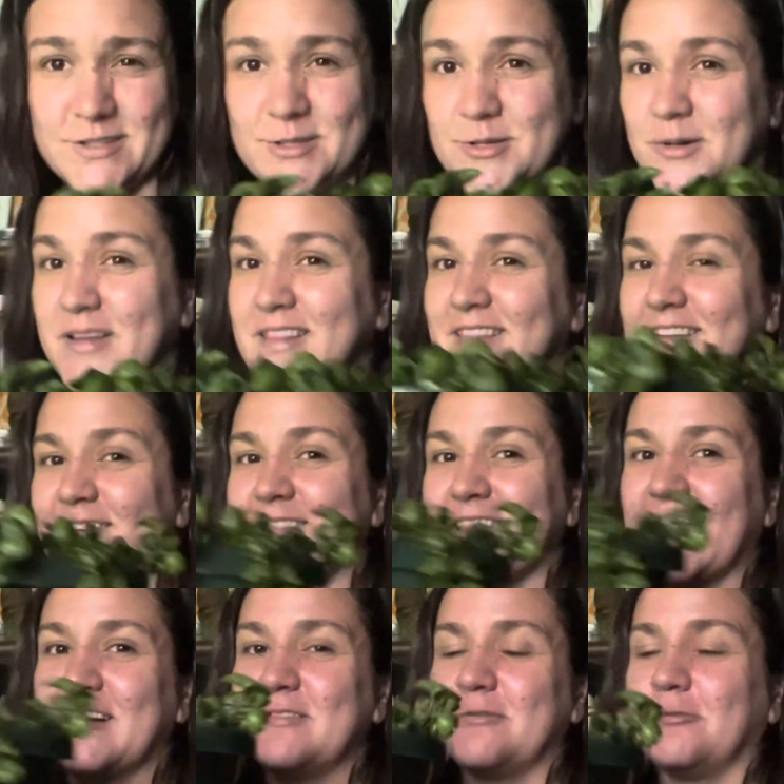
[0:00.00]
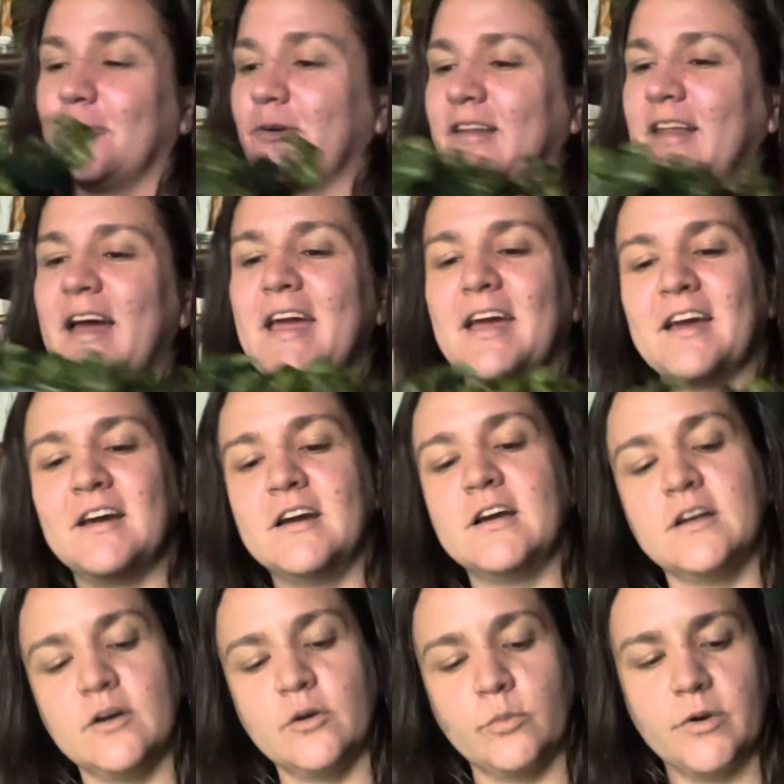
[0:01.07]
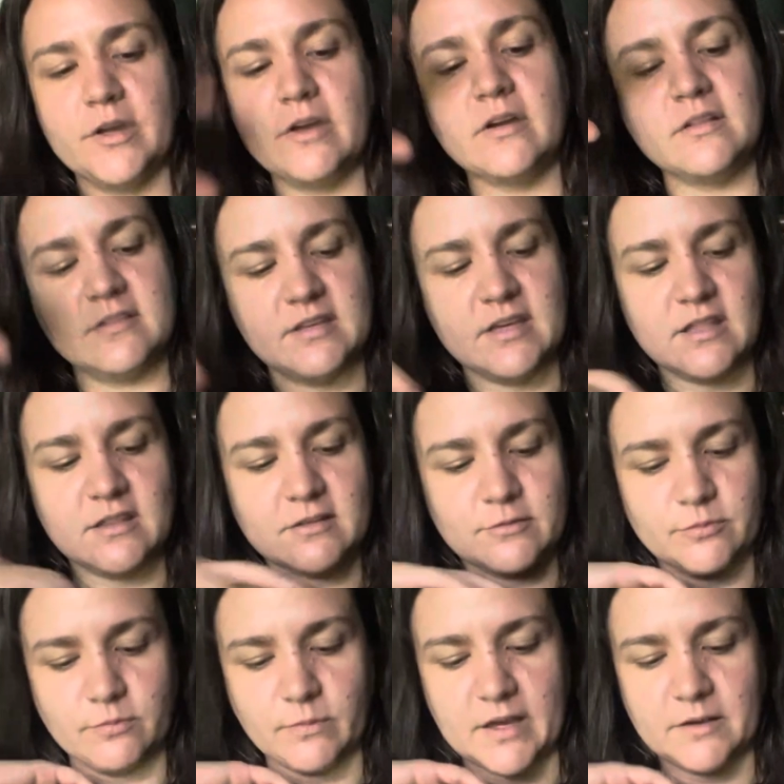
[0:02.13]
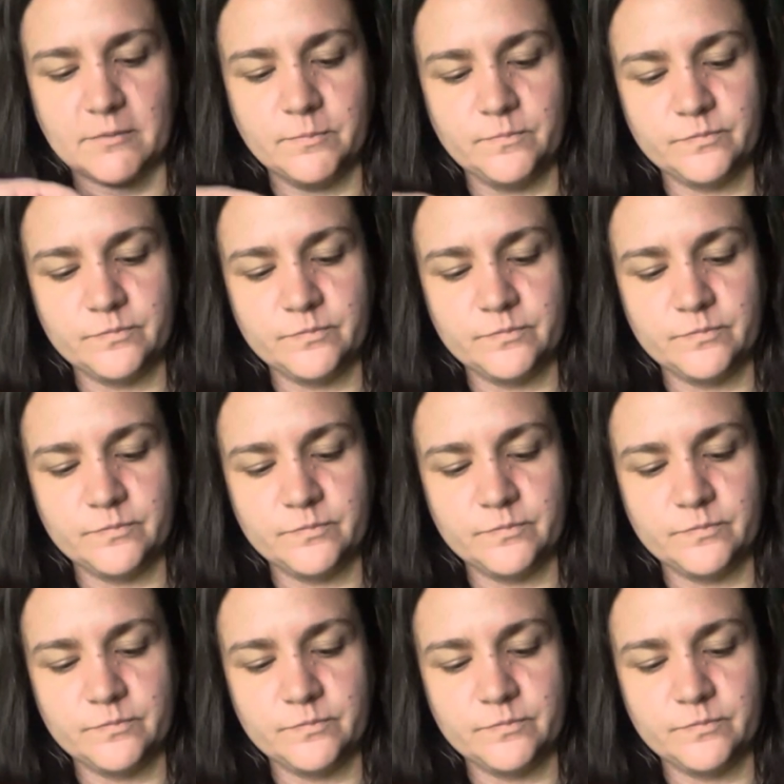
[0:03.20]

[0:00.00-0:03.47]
showing you that for, like, where you can see this, like,